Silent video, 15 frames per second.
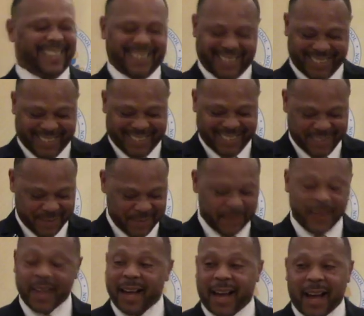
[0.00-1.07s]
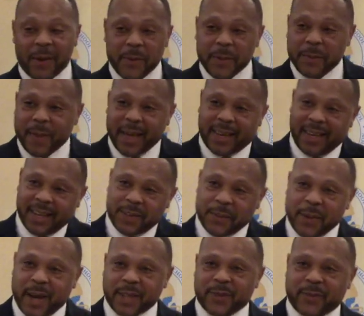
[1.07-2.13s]
I went back in and
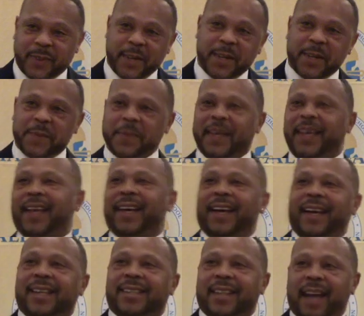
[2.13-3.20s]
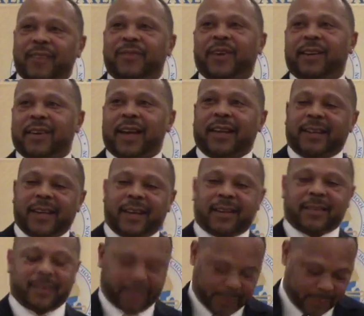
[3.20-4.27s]
watched film. I said, I'll figure it out
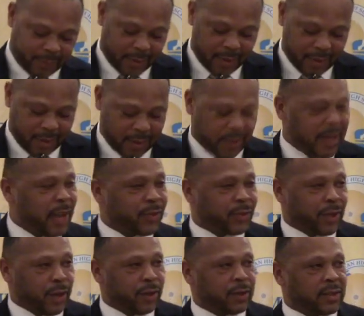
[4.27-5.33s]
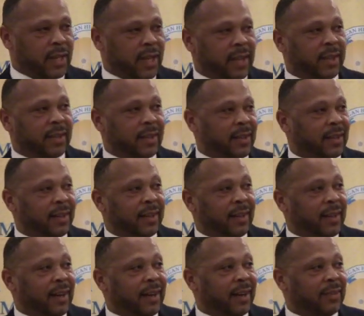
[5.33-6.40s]
later. So that Thursday,
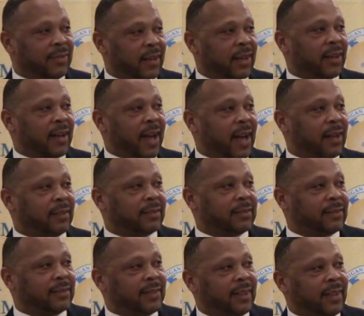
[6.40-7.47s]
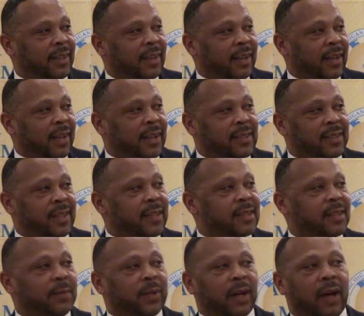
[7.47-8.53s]
I figured it out. I said
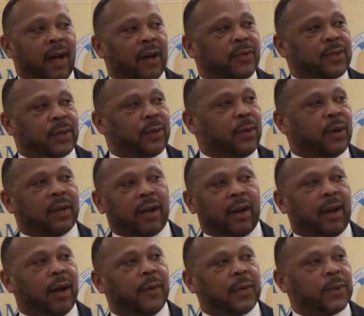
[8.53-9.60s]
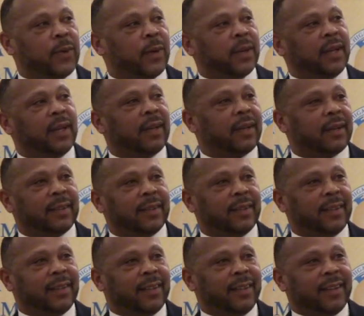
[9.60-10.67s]
something the office coordinator always wanted to
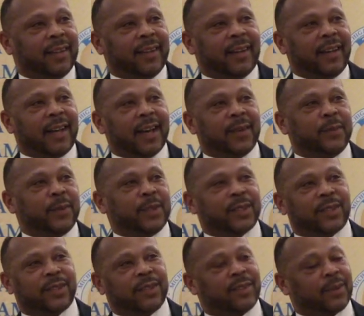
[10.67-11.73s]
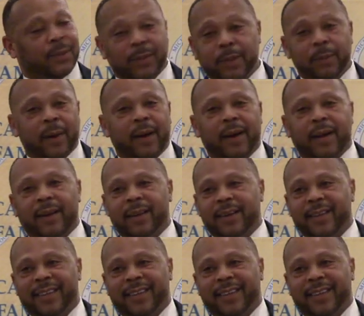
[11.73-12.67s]
hear, and that was throw the ball.